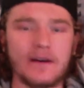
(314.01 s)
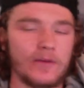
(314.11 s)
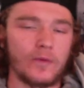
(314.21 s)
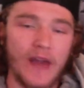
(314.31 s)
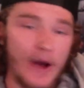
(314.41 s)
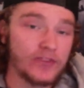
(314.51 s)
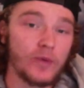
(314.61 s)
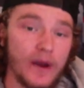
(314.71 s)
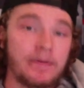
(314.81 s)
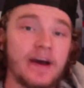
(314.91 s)
now as a
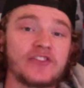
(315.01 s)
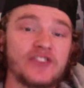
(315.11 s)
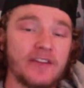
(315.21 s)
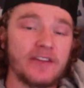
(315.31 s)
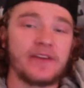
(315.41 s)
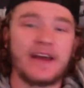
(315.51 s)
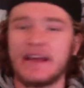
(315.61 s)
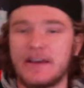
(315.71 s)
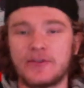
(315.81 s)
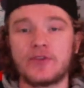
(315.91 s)
Winnipeg Jet fan,
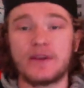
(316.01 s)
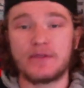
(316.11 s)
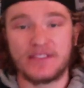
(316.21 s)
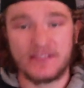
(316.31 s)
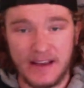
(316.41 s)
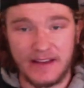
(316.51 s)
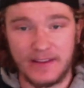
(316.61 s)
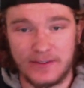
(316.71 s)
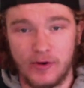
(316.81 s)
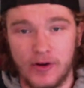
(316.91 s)
if you've even stayed
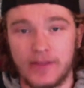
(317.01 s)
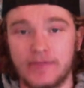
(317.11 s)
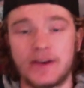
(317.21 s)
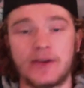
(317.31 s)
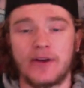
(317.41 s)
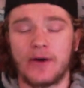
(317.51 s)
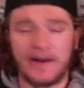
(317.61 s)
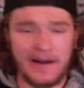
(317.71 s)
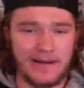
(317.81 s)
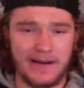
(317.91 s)
this long in the video,
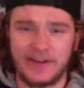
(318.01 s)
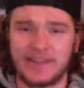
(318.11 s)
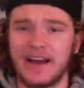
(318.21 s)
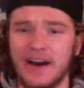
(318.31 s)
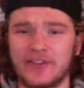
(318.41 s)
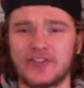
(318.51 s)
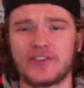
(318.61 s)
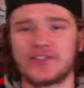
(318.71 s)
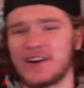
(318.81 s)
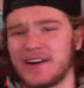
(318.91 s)
knowing I've got the Islander
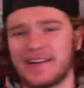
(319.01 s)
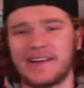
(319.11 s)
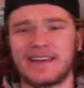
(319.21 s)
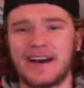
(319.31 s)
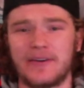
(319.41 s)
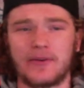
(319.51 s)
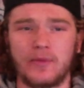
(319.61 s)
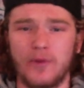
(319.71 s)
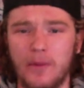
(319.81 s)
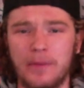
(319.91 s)
jersey on, I got the Islander
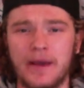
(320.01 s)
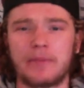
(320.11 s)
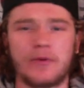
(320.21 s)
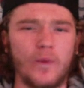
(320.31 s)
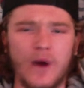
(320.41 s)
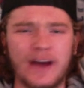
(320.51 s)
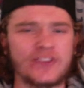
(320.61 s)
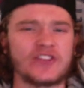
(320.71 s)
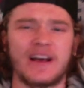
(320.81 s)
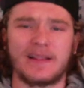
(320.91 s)
wallpaper, why
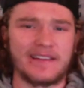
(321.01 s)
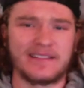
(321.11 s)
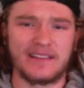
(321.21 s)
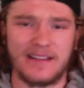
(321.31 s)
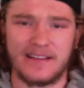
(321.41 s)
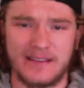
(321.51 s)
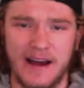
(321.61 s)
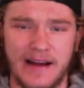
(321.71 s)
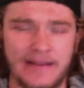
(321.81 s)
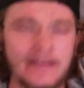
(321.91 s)
should I listen to this
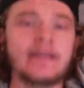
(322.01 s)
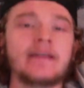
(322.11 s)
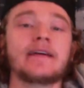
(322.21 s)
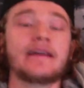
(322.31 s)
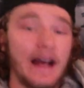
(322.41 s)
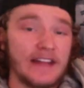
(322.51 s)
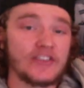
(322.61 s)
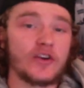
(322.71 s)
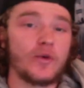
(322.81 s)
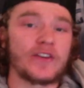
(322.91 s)
guy? That's a
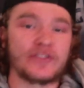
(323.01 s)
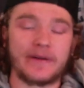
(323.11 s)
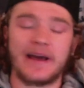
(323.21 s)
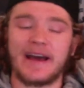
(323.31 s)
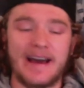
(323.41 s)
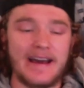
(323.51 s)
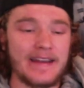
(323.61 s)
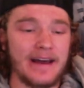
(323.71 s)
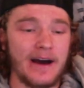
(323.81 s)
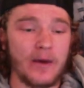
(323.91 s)
good question, and
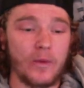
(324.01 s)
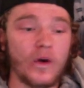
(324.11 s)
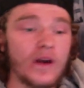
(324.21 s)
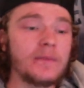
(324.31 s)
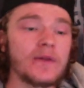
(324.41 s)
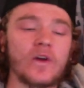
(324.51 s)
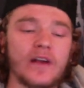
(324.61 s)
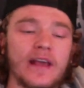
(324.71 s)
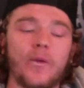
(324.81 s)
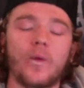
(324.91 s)
we're going to be
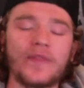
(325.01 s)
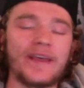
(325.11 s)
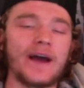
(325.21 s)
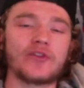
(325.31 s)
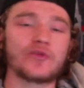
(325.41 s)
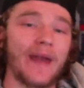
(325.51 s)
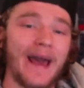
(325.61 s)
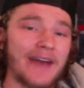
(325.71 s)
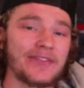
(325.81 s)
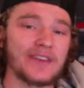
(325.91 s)
looking at what the Islanders would
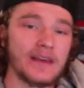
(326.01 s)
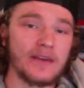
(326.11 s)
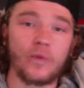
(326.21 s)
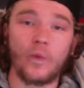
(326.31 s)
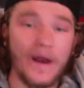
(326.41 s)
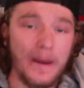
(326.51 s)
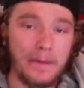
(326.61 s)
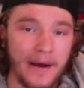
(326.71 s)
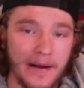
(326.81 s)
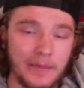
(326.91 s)
have to give
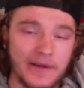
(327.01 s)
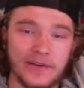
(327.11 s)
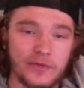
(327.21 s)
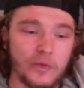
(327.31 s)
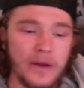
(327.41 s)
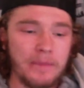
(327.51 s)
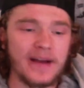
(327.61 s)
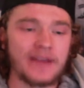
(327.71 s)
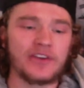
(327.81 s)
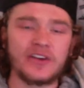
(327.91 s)
Winnipeg, because
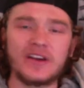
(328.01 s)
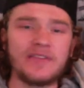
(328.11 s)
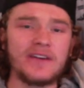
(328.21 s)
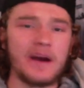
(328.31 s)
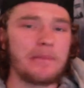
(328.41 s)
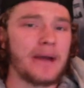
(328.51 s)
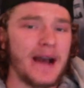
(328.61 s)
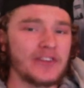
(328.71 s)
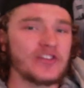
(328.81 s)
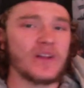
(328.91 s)
Winnipeg, if they're giving up
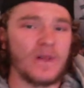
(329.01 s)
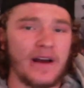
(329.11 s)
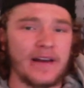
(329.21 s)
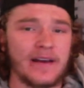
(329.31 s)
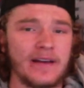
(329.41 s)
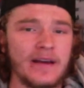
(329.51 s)
Patrik Laine,